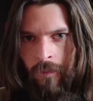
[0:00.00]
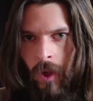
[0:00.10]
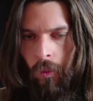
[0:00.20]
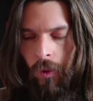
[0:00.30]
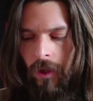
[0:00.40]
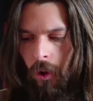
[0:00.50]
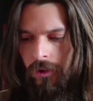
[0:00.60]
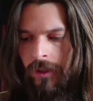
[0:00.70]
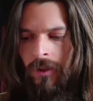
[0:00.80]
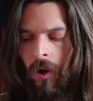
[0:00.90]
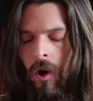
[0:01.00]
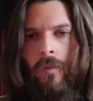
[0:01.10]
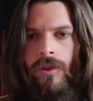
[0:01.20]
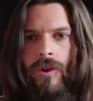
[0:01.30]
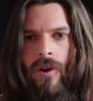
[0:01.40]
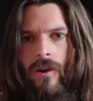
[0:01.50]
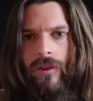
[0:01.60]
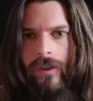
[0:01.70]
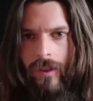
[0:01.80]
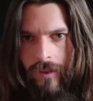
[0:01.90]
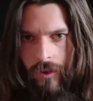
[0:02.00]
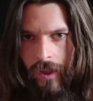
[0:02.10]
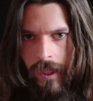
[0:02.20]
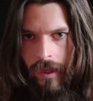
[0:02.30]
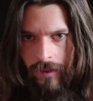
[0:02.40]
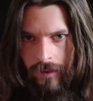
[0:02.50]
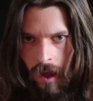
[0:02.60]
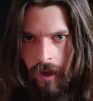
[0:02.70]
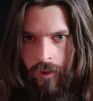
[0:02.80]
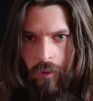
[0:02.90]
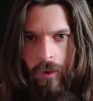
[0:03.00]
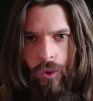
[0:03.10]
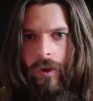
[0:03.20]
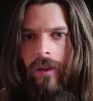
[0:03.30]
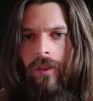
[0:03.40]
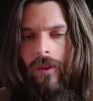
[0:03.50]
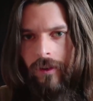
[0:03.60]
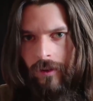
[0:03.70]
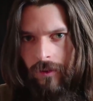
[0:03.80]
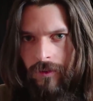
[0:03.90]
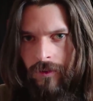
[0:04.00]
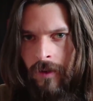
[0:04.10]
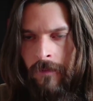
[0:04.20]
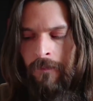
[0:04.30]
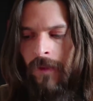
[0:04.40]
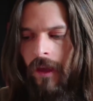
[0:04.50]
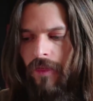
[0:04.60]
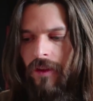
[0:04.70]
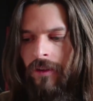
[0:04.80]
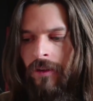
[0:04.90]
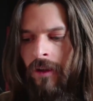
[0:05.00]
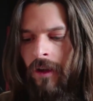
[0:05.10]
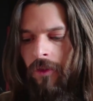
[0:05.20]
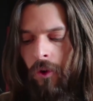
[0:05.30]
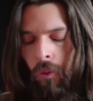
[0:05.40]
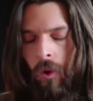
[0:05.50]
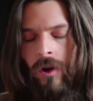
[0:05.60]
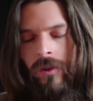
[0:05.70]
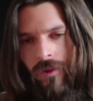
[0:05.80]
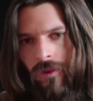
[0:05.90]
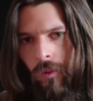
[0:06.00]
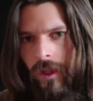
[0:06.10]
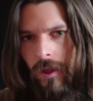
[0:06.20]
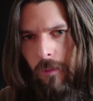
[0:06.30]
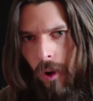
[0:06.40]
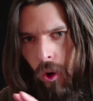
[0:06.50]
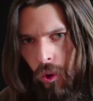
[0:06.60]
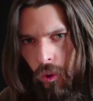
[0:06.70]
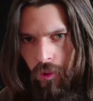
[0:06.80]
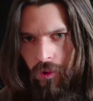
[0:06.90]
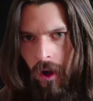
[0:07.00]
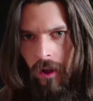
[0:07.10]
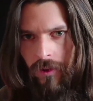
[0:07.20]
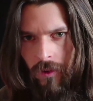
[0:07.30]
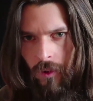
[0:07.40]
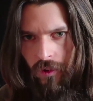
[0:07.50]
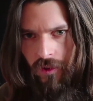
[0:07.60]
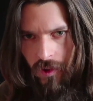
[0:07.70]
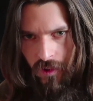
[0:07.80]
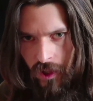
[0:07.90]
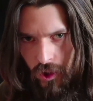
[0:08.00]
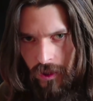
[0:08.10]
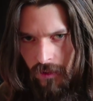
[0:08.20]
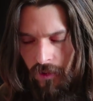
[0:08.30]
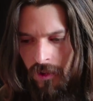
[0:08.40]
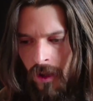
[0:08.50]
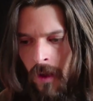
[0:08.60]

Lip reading: We only arbitrarily delineate lines between things. And then the words that we impose onto those distinctions,